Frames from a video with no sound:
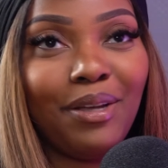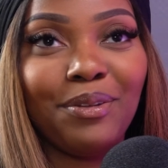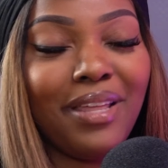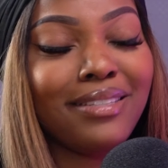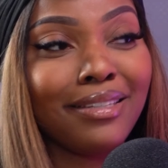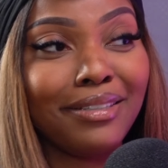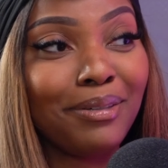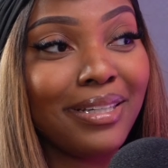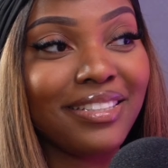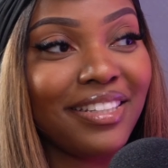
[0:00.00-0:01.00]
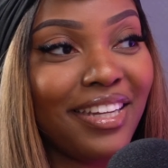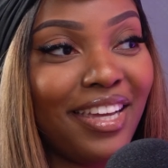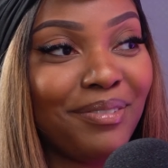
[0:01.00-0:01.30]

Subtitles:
Oh, that's a good question.